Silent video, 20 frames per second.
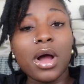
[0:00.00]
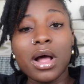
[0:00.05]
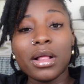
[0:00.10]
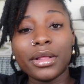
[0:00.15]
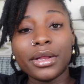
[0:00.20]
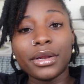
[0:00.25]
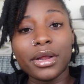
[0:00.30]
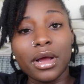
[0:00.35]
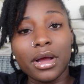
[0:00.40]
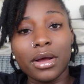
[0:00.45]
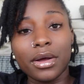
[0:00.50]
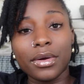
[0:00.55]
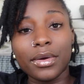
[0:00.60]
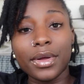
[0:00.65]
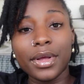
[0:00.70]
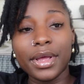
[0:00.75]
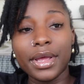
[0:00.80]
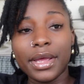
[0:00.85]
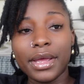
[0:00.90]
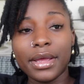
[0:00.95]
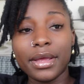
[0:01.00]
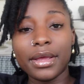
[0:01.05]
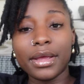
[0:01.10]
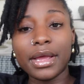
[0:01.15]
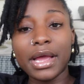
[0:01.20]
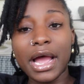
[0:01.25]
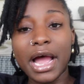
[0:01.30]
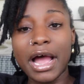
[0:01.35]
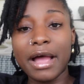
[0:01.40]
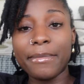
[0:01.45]
all in all,
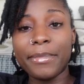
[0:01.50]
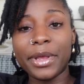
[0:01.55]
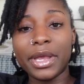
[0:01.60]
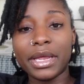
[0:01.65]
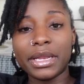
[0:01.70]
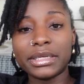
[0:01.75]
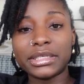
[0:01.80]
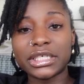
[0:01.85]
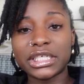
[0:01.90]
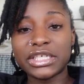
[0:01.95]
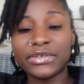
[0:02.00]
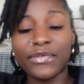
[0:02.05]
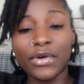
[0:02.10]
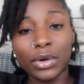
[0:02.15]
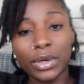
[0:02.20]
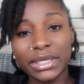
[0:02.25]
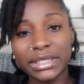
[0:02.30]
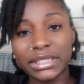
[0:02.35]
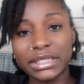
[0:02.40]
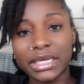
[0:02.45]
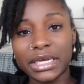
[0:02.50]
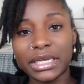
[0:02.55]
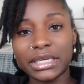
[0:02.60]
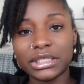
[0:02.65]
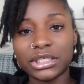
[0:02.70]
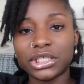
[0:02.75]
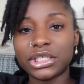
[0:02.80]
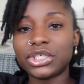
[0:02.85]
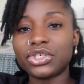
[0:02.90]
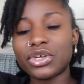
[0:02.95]
I've been just
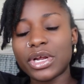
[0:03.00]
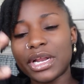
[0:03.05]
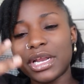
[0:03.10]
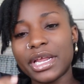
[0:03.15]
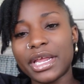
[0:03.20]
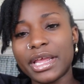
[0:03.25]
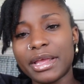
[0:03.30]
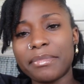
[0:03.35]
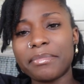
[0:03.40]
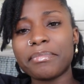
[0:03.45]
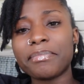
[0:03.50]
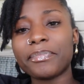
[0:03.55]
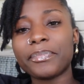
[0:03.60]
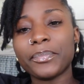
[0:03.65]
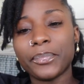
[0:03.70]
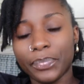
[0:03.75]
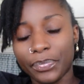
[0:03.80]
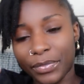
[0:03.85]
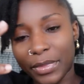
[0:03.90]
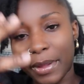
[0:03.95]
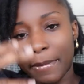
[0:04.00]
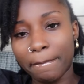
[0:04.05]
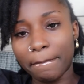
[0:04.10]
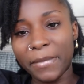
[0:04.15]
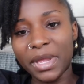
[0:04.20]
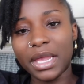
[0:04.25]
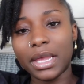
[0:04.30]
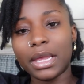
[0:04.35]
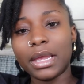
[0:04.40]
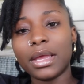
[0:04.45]
focusing, just trying to get
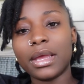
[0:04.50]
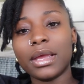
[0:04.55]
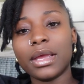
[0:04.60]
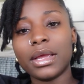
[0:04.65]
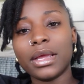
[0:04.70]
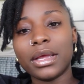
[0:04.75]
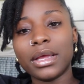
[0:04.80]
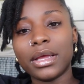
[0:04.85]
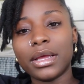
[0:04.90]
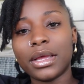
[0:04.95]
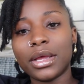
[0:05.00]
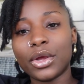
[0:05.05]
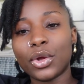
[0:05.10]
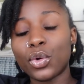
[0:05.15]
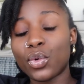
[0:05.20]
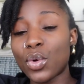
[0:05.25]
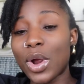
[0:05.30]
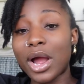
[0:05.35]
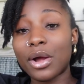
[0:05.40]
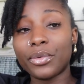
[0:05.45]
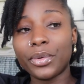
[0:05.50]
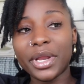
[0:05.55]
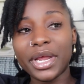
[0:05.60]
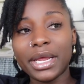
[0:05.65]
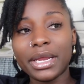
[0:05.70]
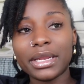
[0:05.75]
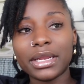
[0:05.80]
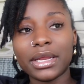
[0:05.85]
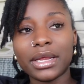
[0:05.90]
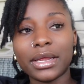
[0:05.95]
me
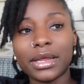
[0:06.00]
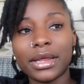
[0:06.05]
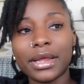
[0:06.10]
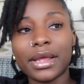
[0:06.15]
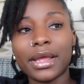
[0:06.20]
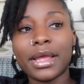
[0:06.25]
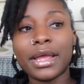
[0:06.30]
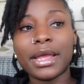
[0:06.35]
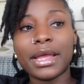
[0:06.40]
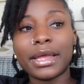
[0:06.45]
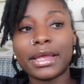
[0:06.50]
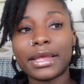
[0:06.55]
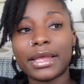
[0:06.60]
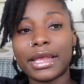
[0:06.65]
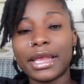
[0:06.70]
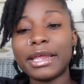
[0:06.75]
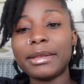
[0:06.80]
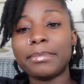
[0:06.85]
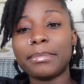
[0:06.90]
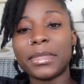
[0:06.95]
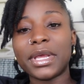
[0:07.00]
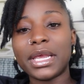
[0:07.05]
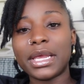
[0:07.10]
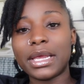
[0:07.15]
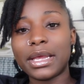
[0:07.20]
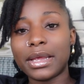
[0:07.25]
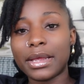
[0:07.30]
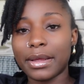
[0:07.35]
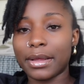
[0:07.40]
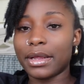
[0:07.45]
grounded, get
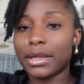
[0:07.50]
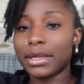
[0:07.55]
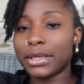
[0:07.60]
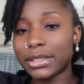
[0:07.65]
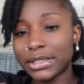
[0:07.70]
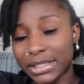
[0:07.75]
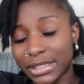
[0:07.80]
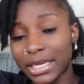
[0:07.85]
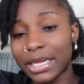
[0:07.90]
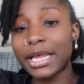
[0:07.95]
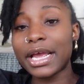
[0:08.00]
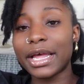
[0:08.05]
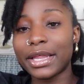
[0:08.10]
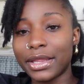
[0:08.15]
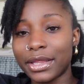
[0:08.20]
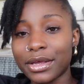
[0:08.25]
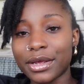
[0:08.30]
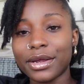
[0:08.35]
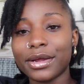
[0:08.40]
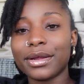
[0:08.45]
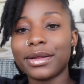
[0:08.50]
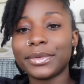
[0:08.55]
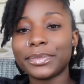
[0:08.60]
me together.